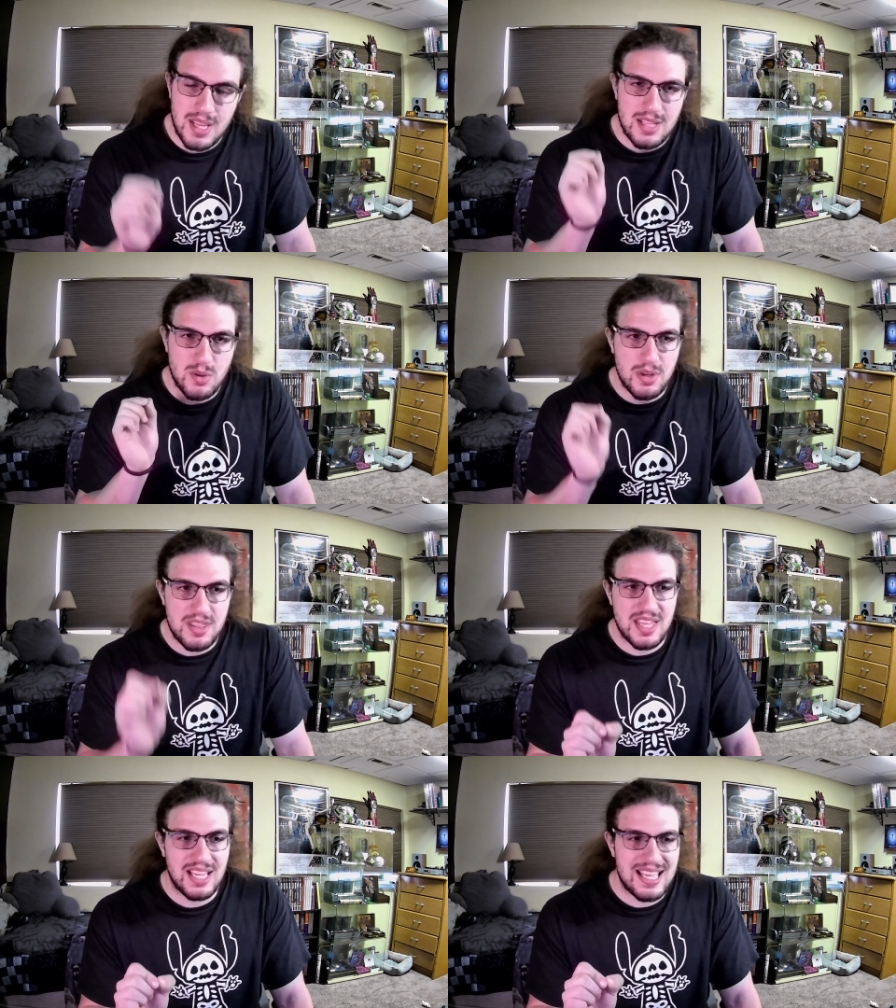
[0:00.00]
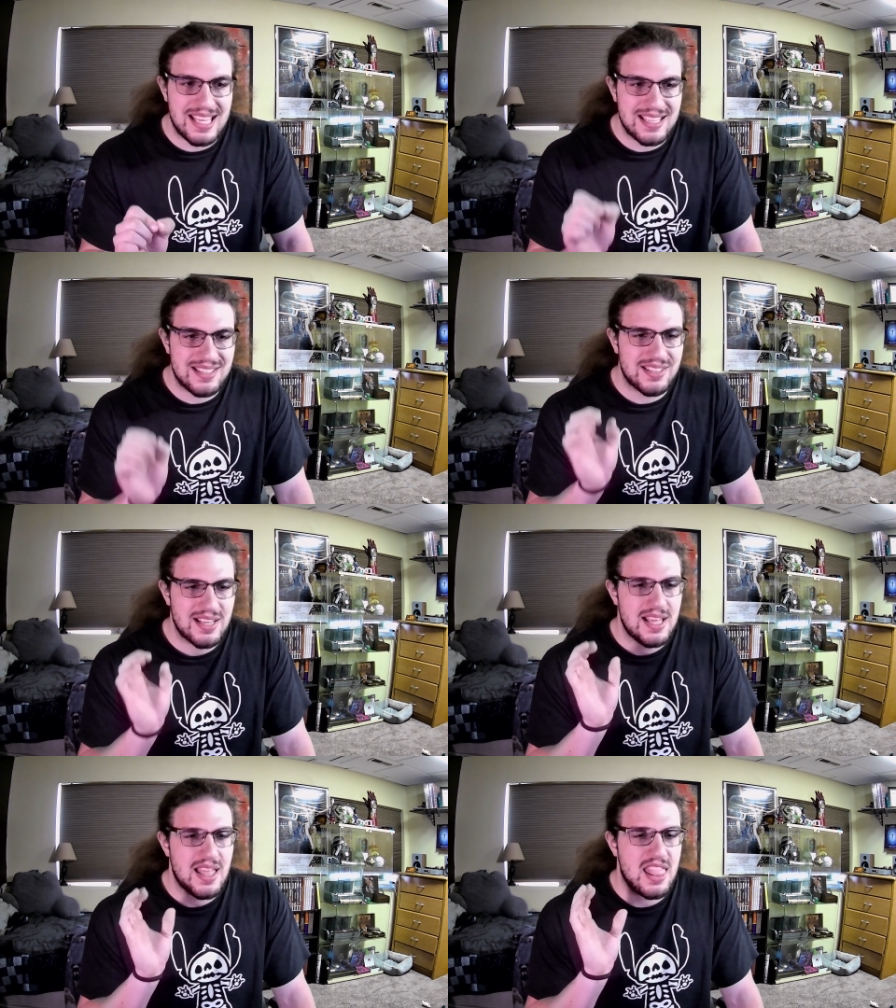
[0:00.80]
The only thing is
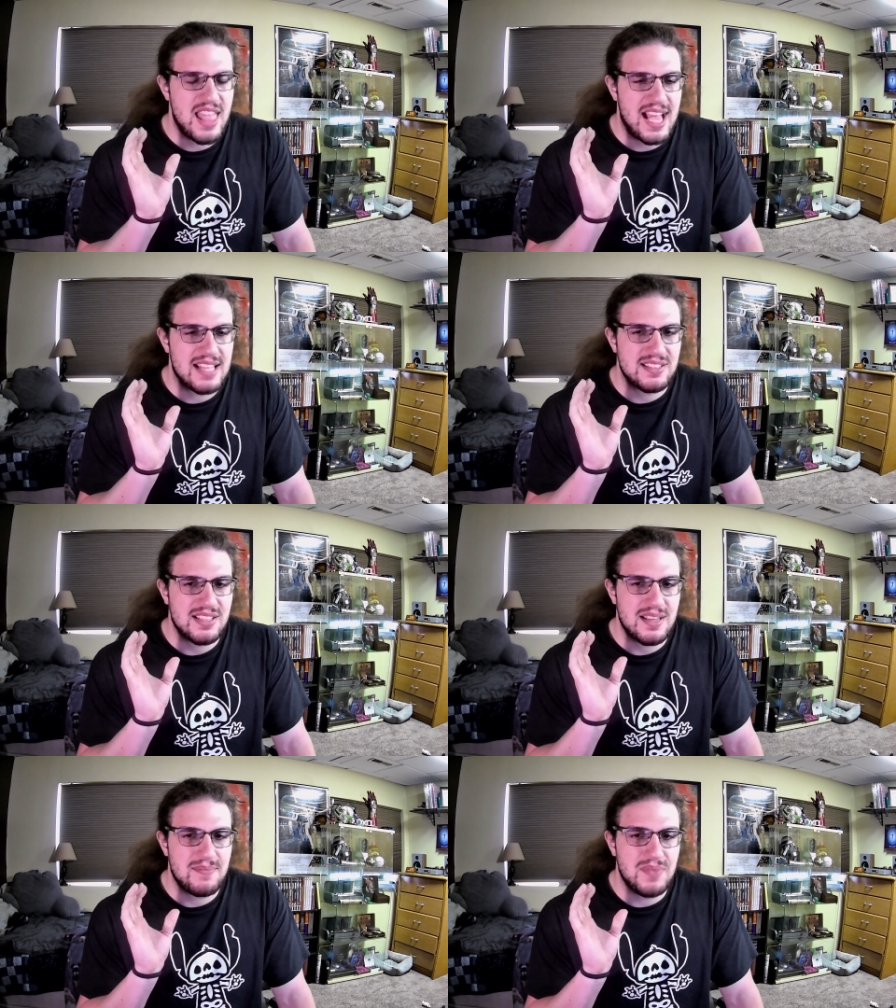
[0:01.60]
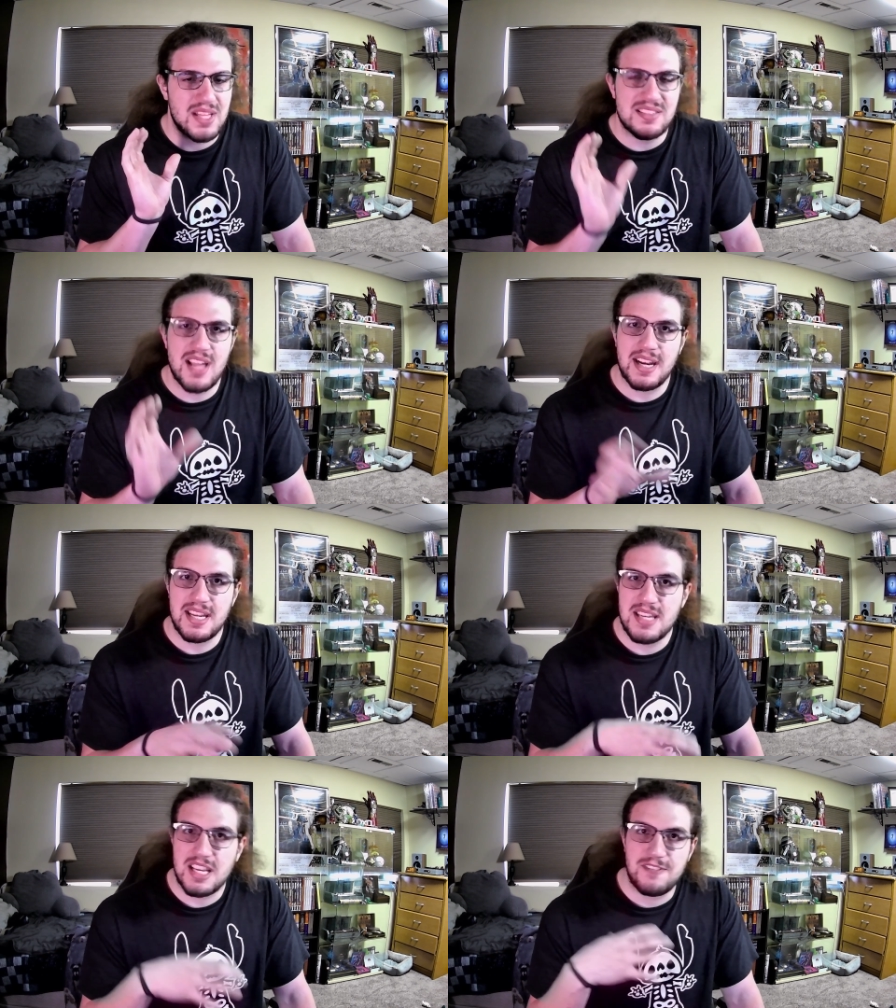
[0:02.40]
that it's not a
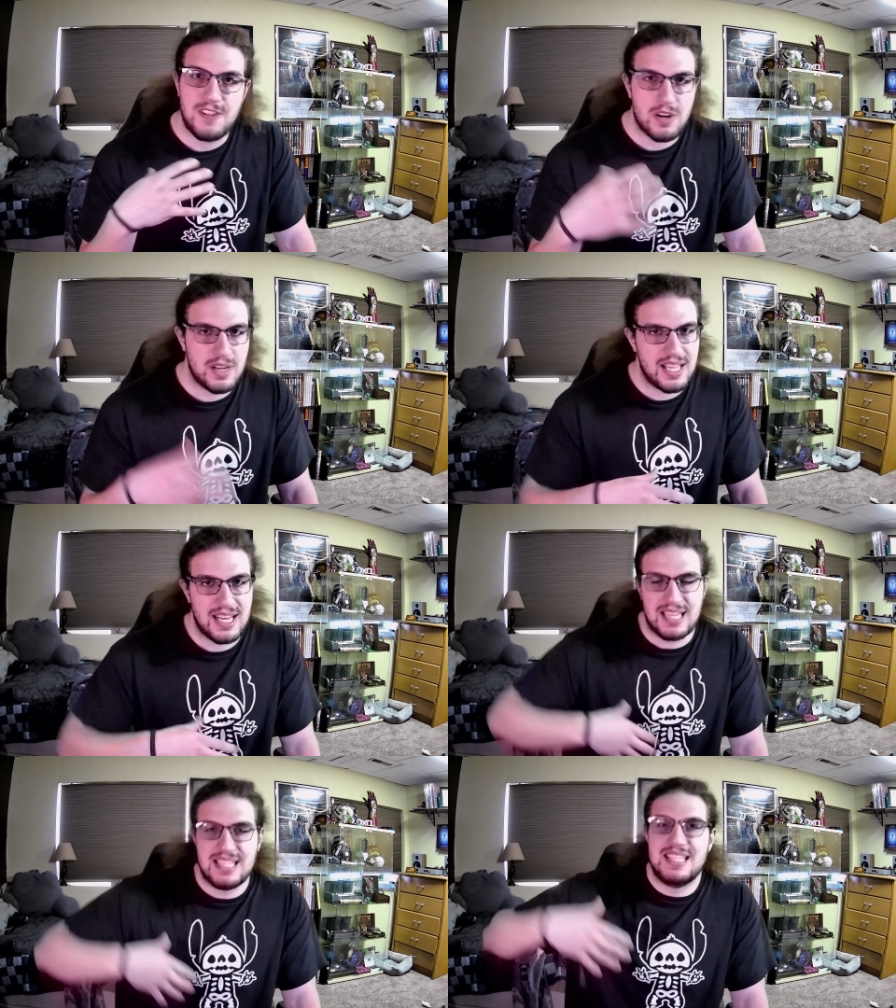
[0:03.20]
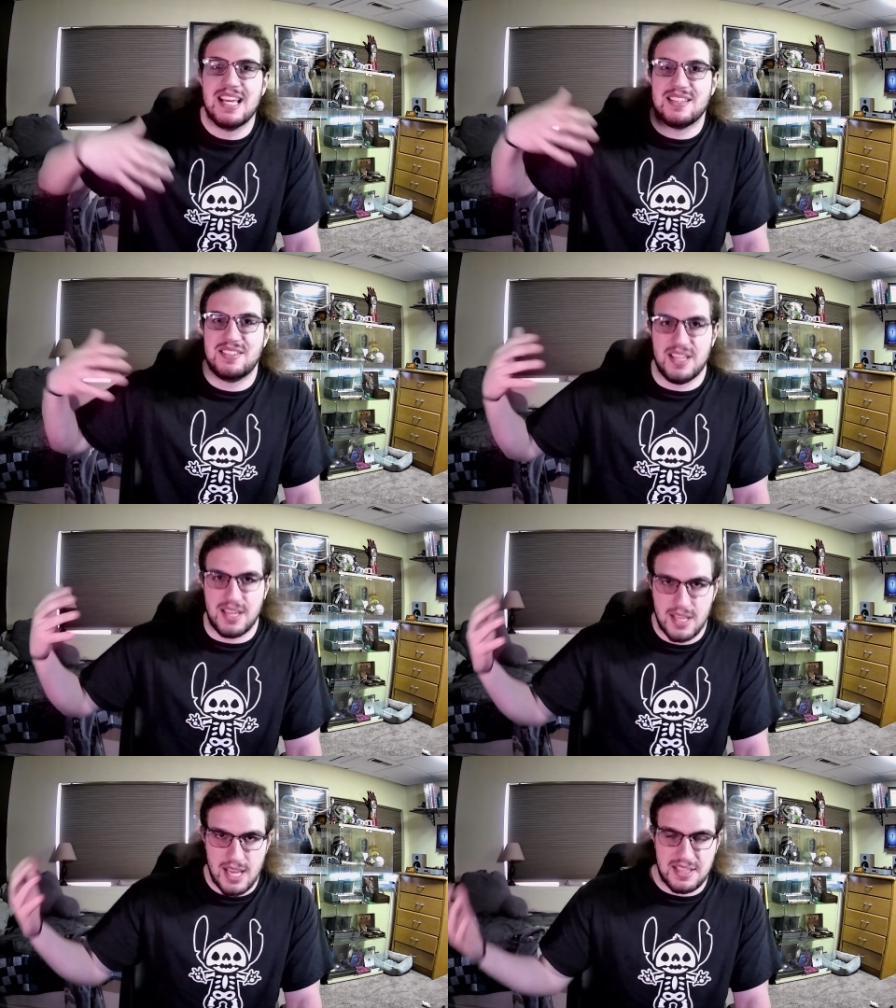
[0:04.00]
Nick Fury getting dusted
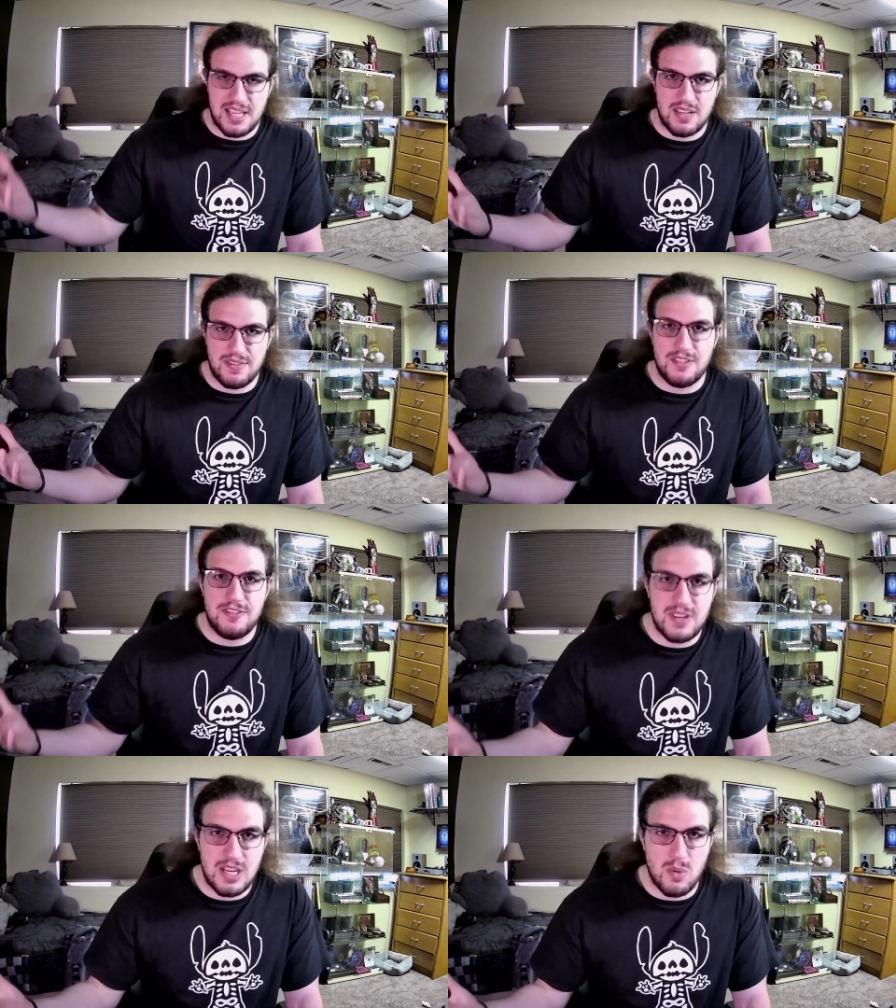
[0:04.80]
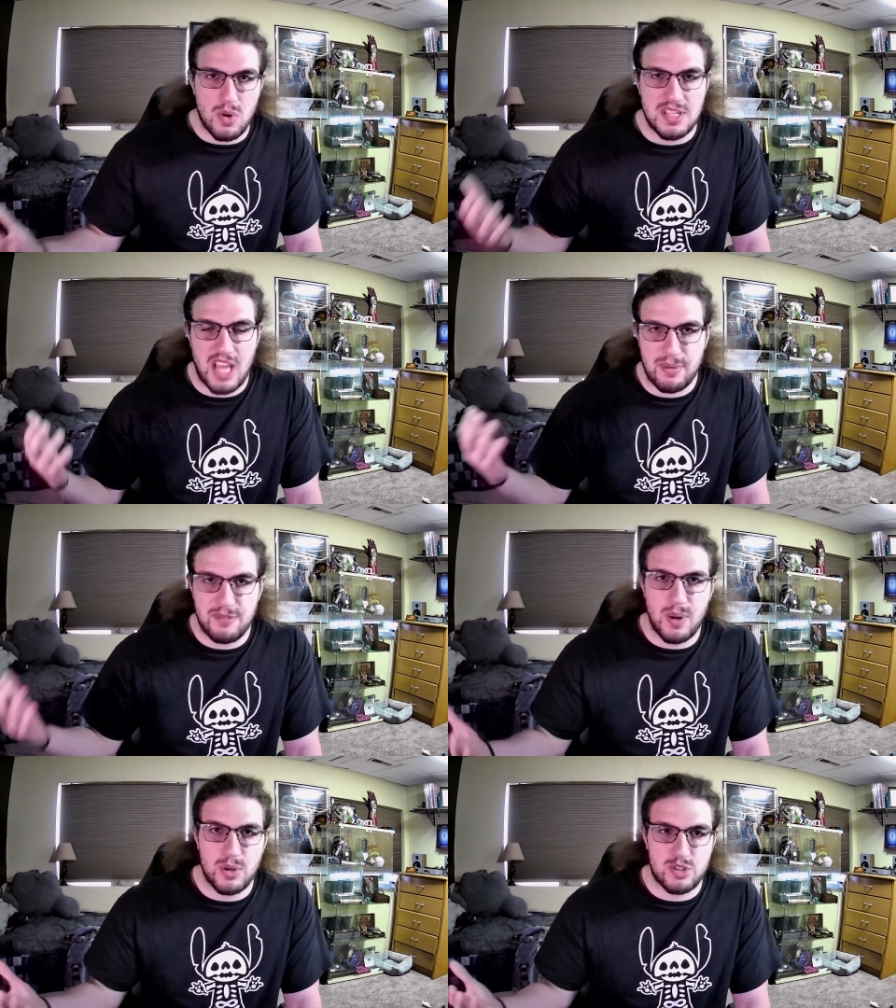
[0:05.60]
at the end of Infinity War type of
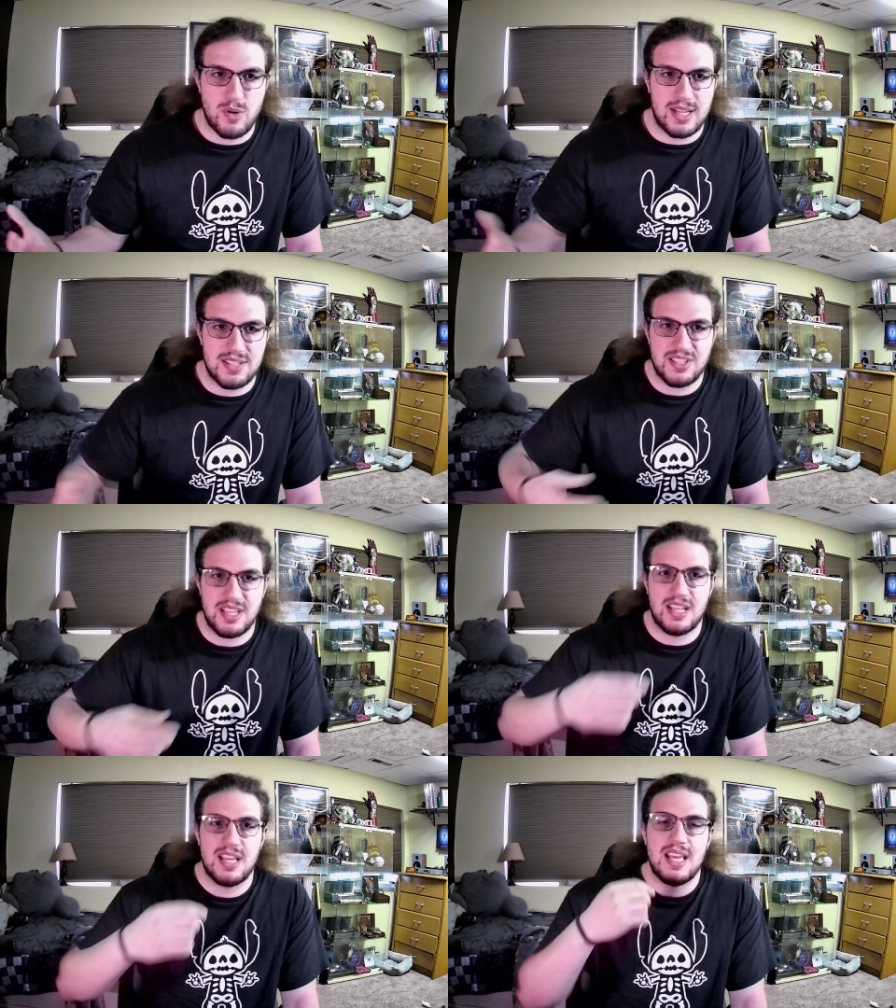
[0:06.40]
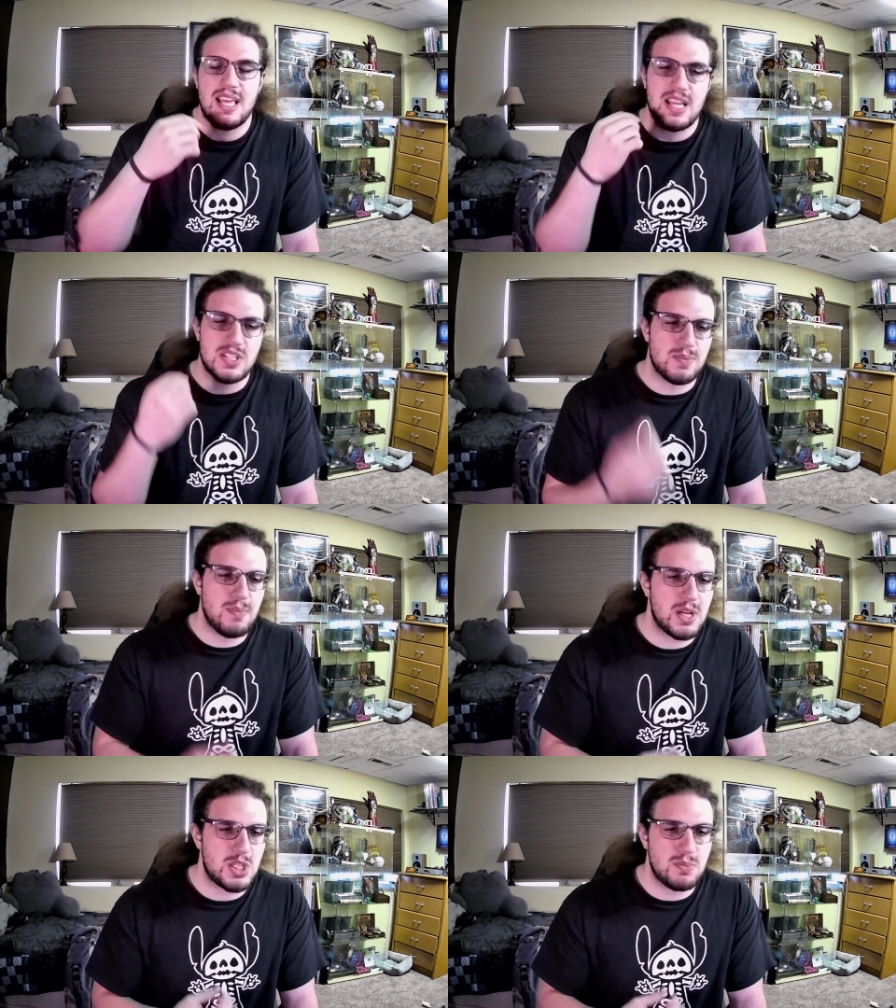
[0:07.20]
post-credit scene it's
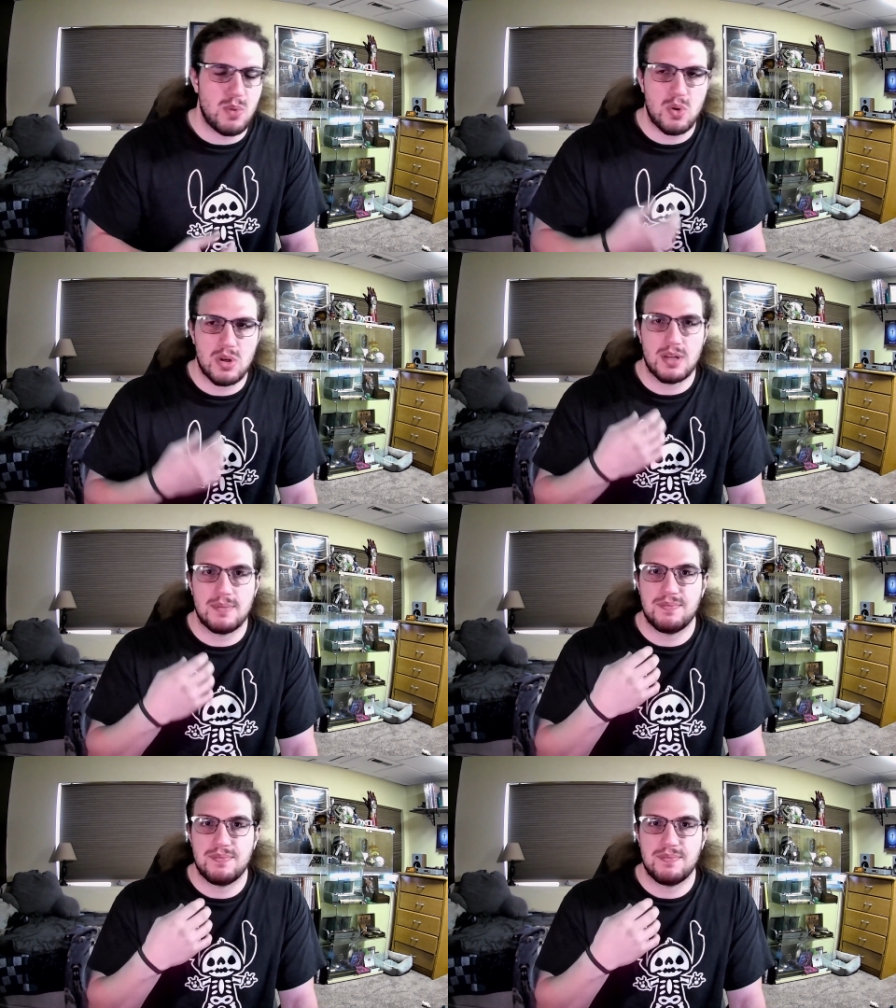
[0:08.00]
much more